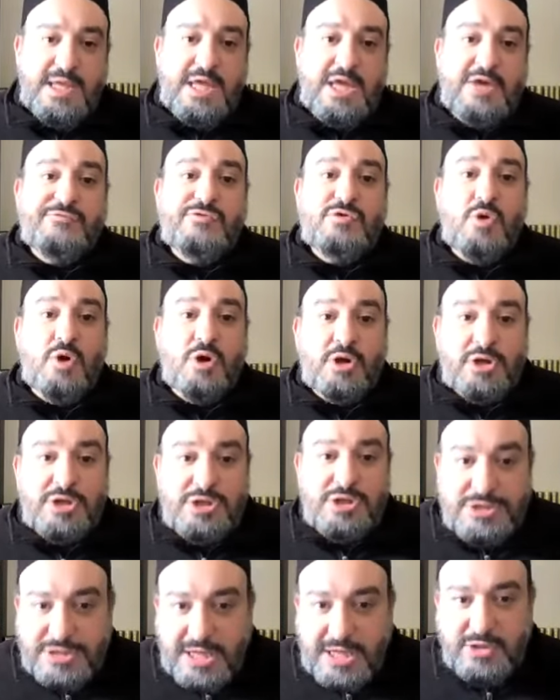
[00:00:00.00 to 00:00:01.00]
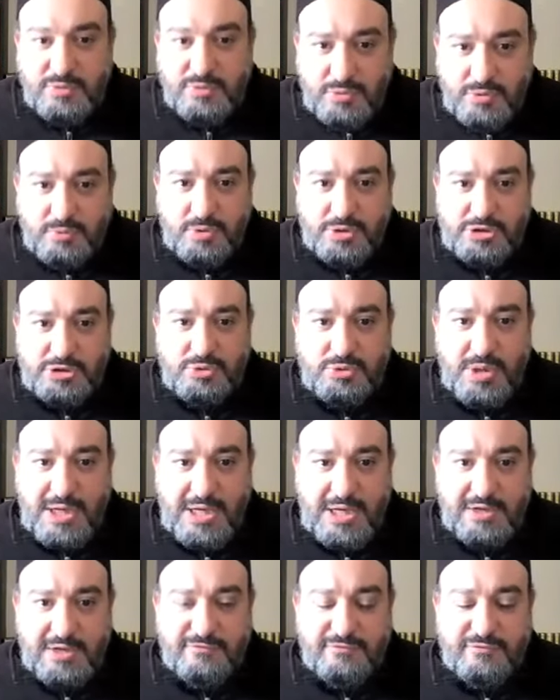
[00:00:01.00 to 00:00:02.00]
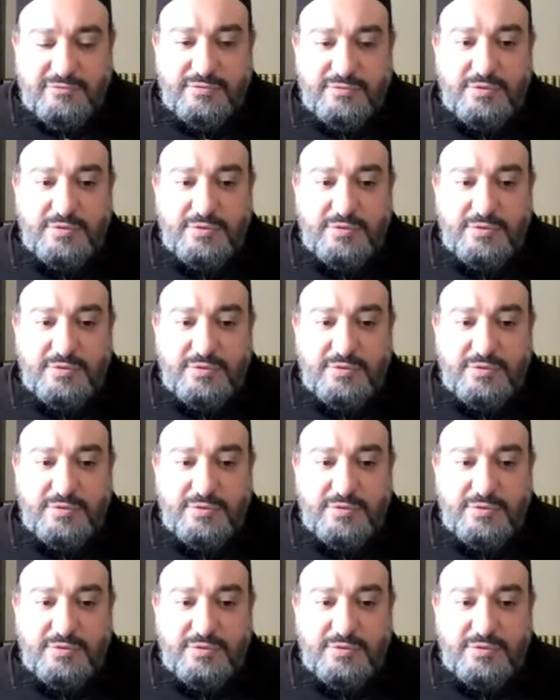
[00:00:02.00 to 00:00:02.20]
If you are content with what you have,